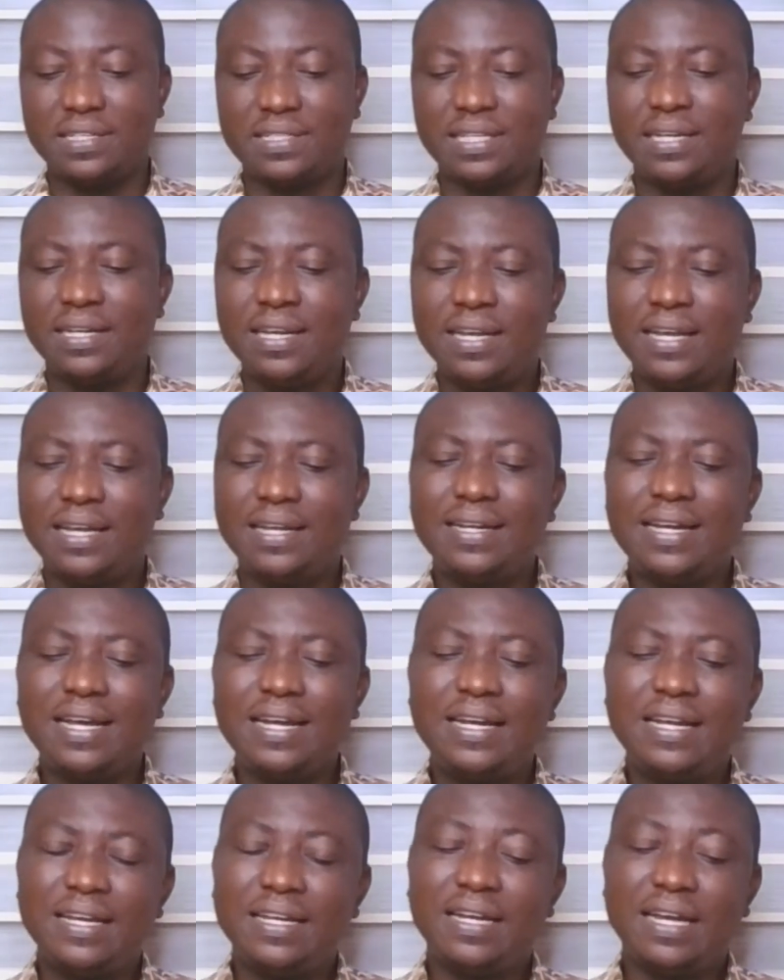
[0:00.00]
And
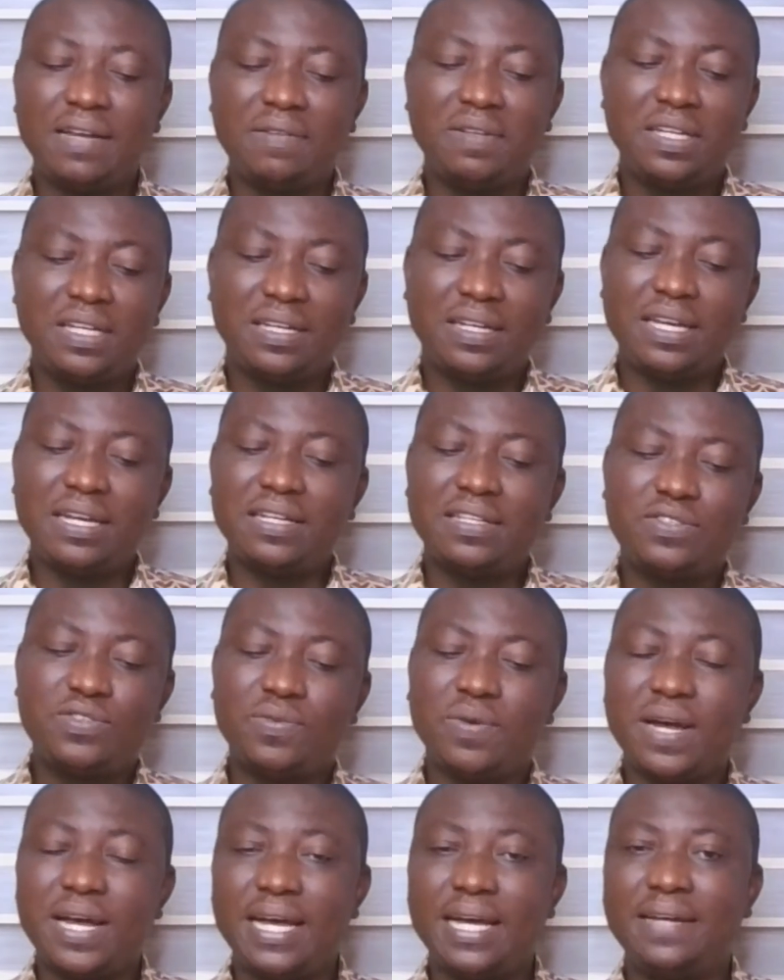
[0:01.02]
that is
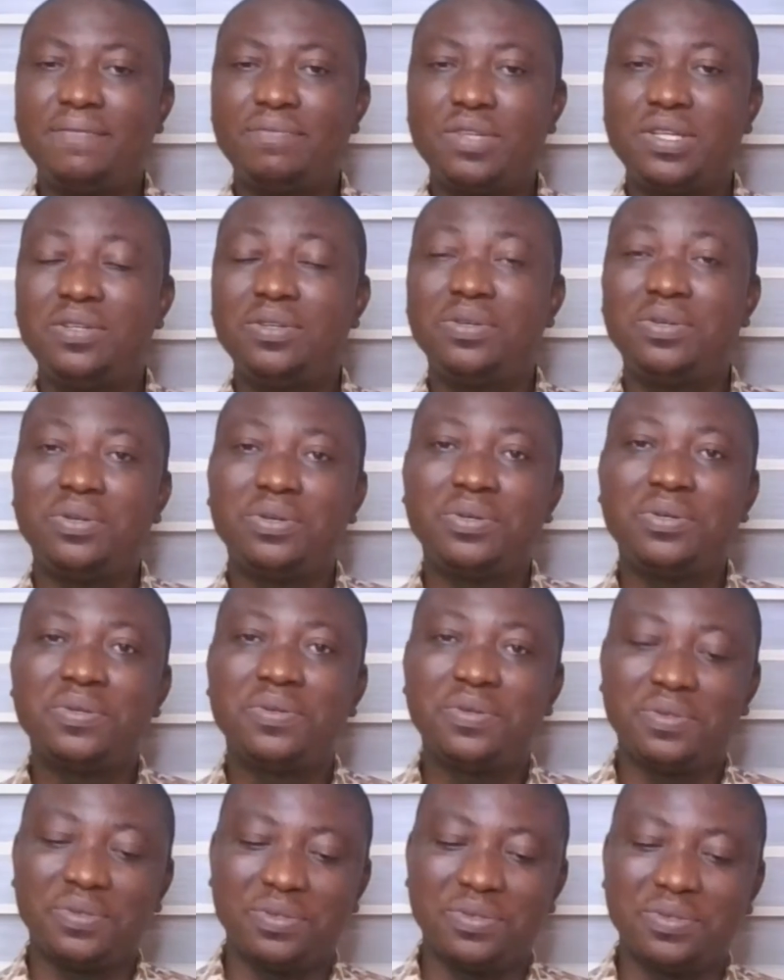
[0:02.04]
why, you
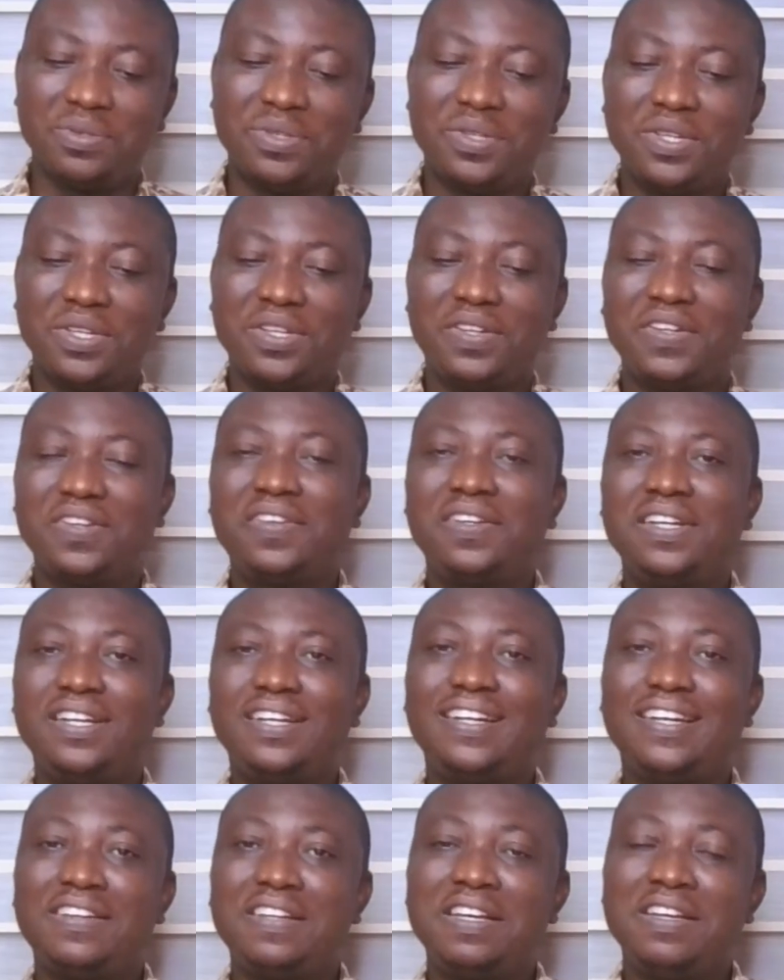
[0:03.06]
know,
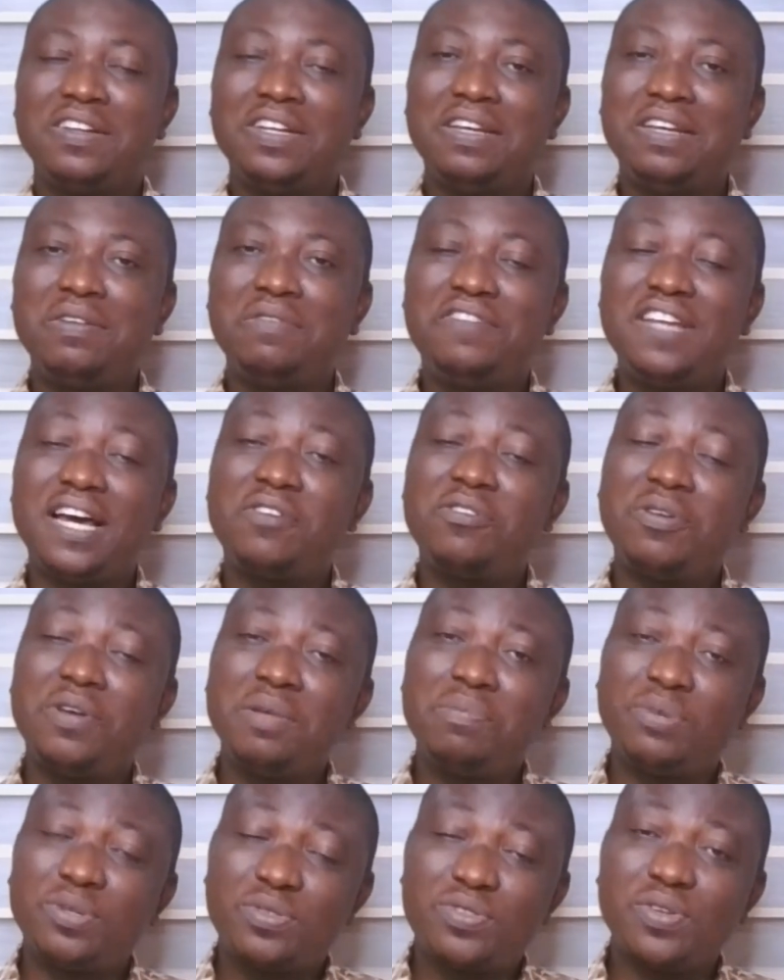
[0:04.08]
if they are not
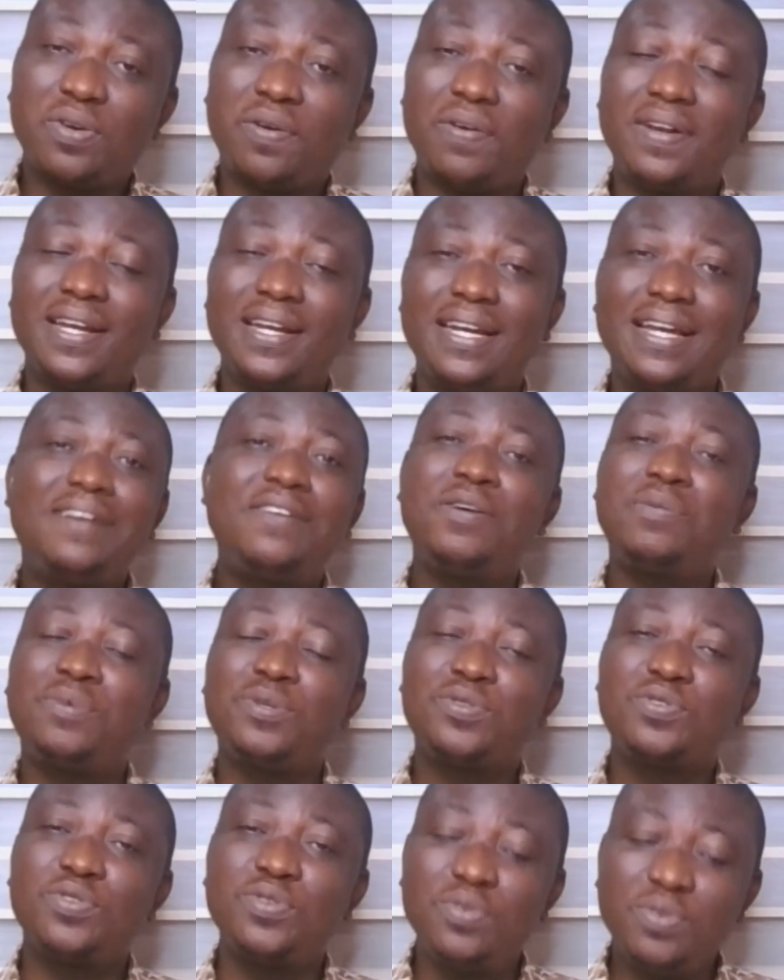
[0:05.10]
able to connect, they're not able
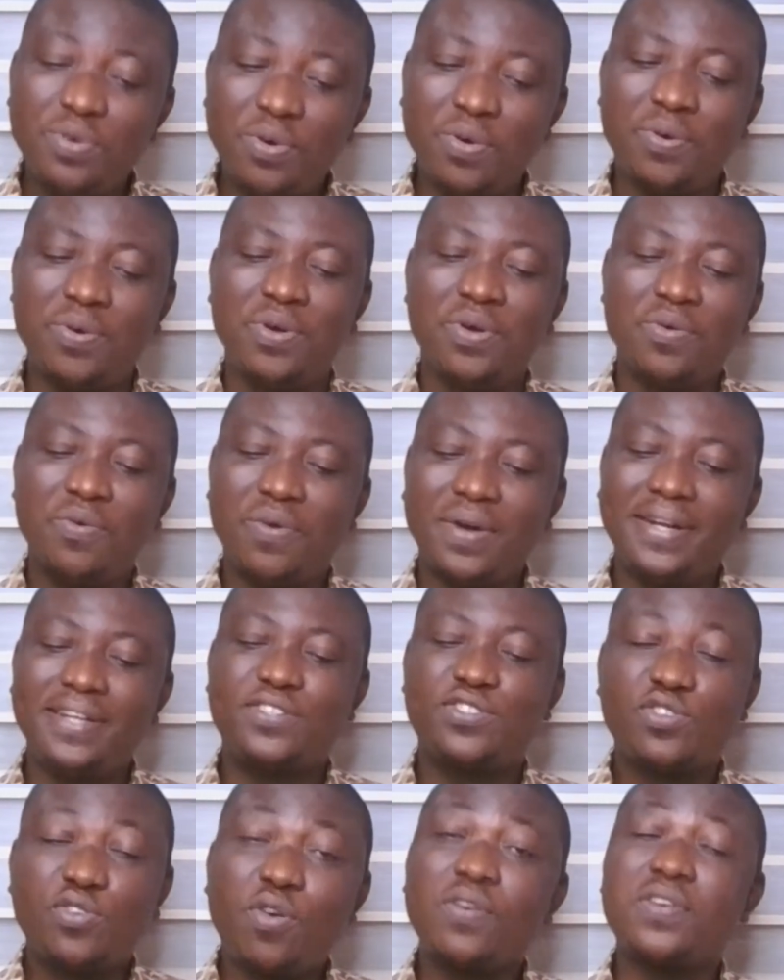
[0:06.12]
to know what is
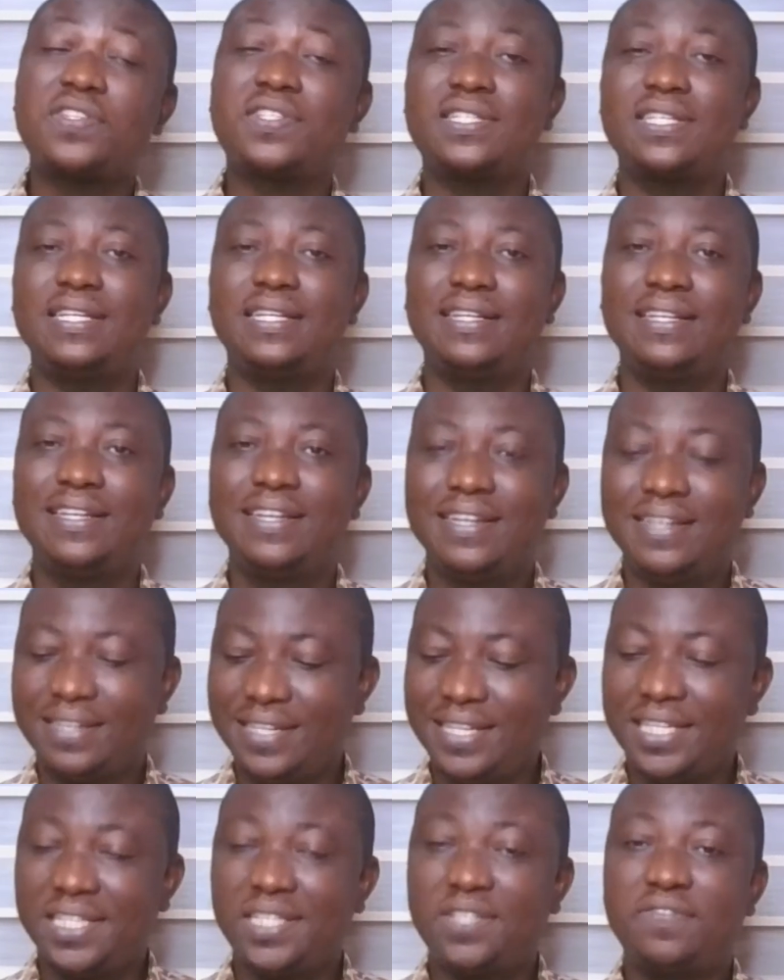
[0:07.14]
causing
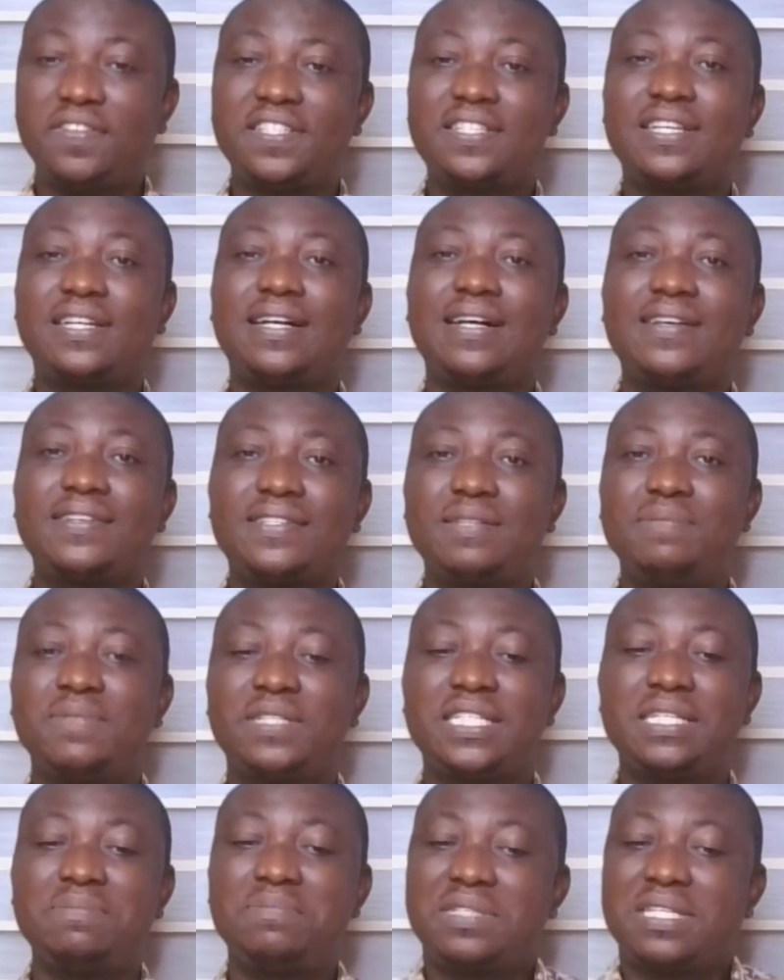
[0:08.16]
these physical
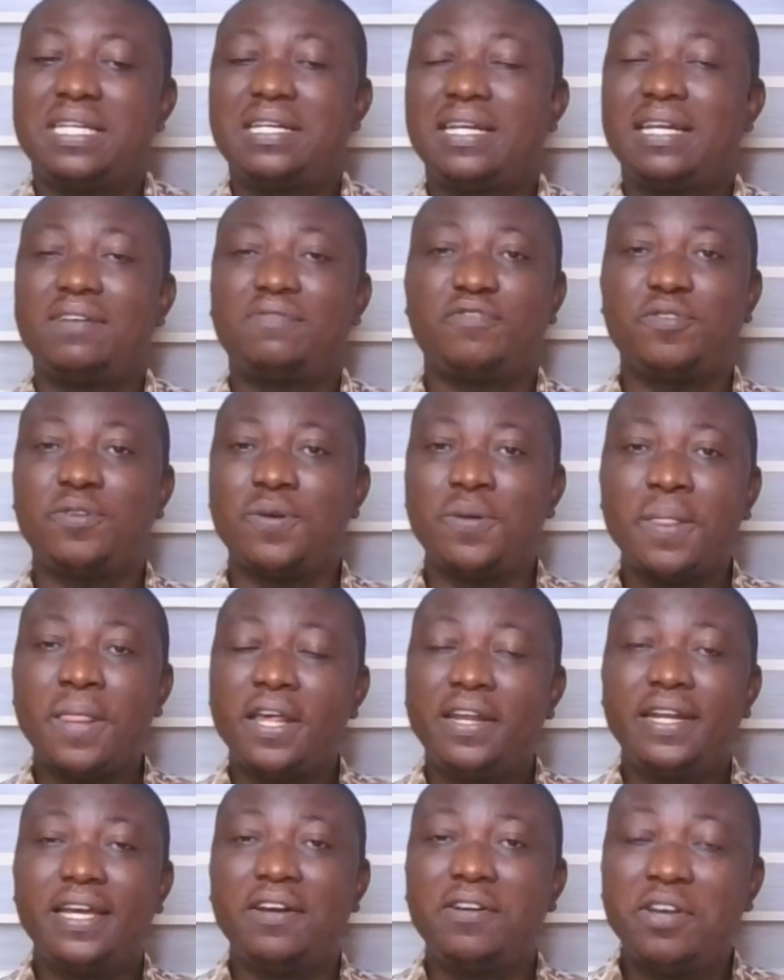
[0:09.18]
symptoms, and therefore
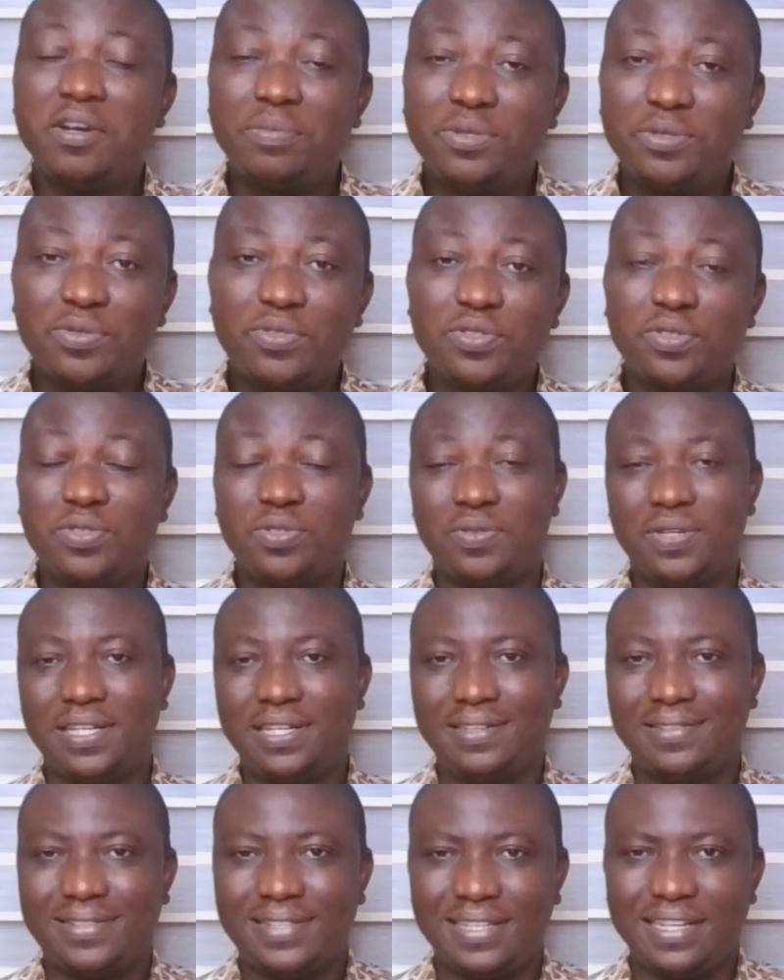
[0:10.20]
they're not able to do
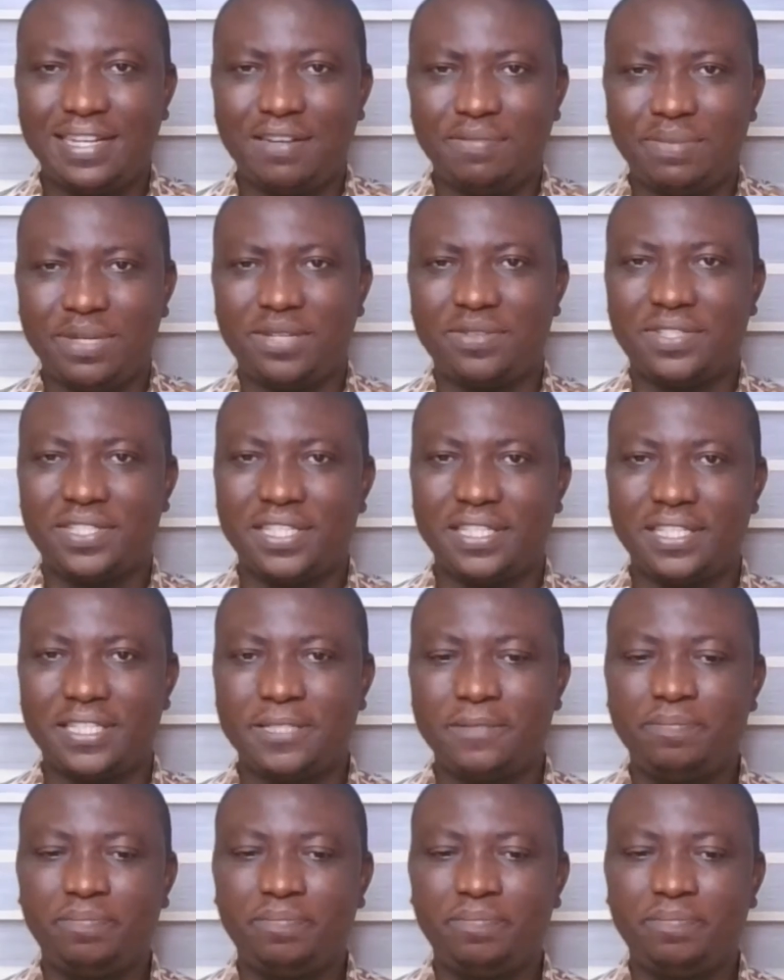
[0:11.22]
anything about it.